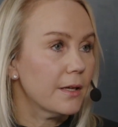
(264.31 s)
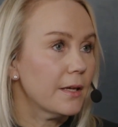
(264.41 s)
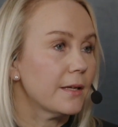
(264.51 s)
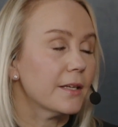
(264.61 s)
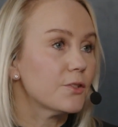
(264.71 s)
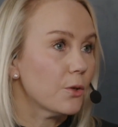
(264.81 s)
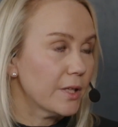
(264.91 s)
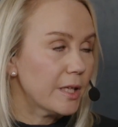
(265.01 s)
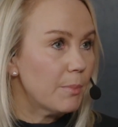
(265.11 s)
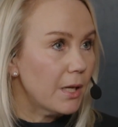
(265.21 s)

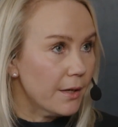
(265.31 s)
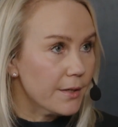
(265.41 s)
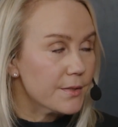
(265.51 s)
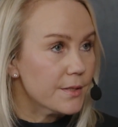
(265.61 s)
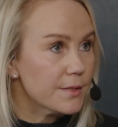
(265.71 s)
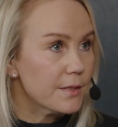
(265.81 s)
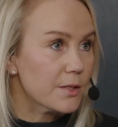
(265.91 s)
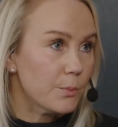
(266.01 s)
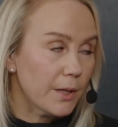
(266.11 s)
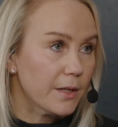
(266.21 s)
electronic appliances
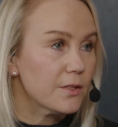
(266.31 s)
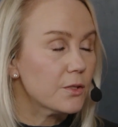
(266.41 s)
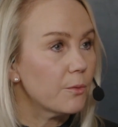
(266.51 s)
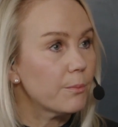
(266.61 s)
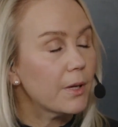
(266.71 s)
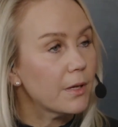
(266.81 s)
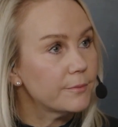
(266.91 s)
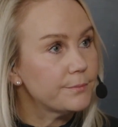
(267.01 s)
as one example.